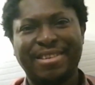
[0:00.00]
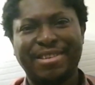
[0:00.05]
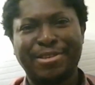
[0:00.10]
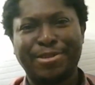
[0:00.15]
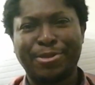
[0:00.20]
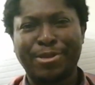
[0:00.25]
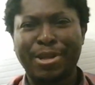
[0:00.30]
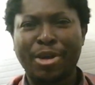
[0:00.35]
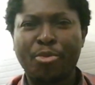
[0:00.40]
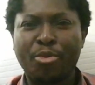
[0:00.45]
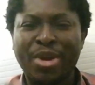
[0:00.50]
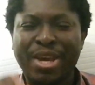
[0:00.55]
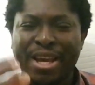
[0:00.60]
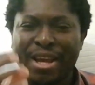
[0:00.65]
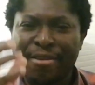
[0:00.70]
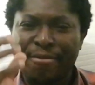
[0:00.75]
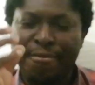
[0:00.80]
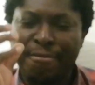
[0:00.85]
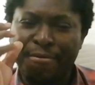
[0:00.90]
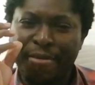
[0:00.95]
so that we
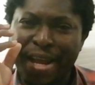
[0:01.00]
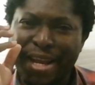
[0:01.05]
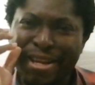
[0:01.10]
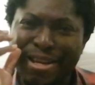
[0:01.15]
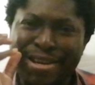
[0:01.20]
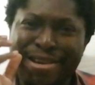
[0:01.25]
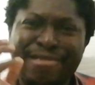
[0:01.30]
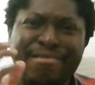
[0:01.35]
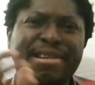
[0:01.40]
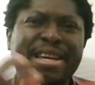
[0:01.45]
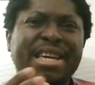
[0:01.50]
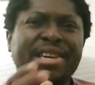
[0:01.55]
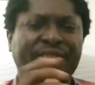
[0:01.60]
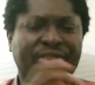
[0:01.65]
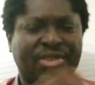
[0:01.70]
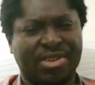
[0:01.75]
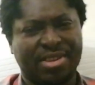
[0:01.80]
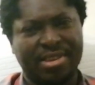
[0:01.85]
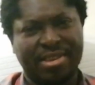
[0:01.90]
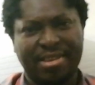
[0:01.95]
can find
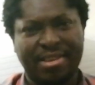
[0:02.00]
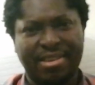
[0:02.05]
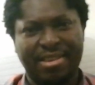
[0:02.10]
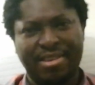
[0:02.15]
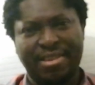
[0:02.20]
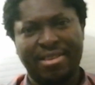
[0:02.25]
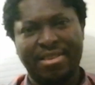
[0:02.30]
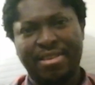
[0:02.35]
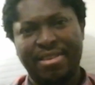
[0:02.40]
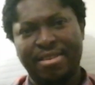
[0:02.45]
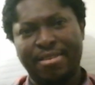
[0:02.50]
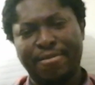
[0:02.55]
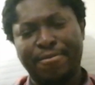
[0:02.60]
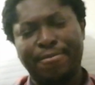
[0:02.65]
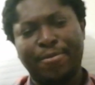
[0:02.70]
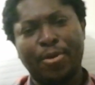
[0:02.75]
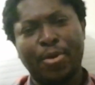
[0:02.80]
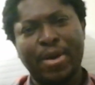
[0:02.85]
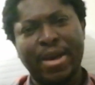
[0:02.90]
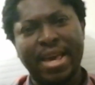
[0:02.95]
grace
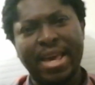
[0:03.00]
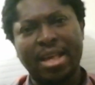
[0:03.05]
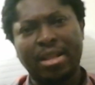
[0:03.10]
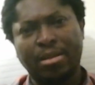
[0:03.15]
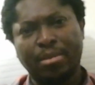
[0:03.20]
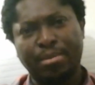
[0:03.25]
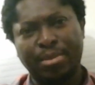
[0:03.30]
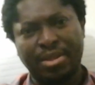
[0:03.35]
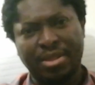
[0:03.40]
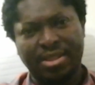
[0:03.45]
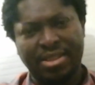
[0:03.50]
for help